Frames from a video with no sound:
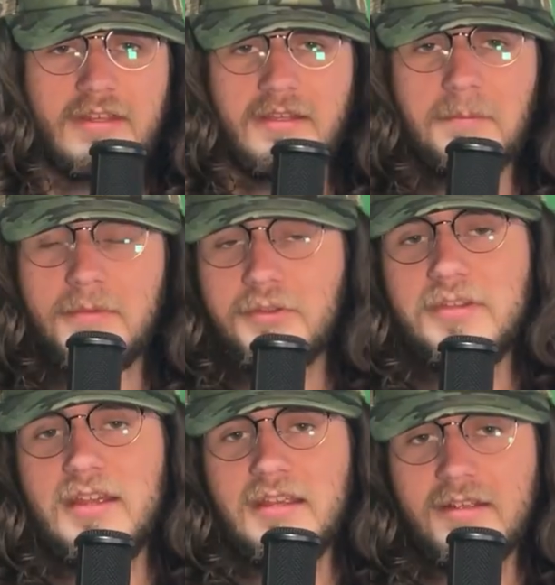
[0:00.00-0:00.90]
in
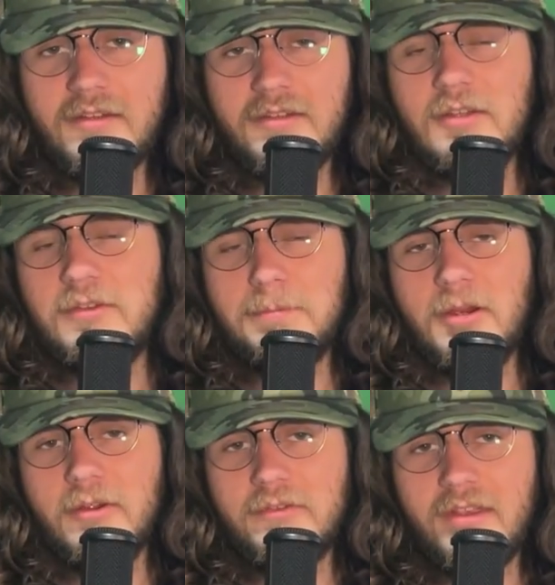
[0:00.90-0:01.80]
Miltank,
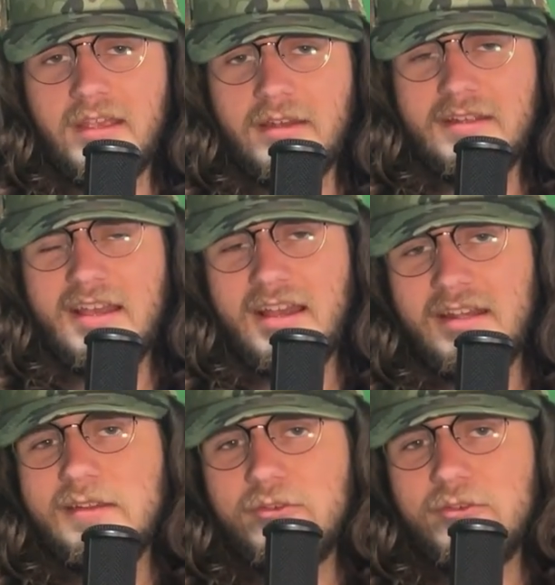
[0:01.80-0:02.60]
Dunsparce, and kinda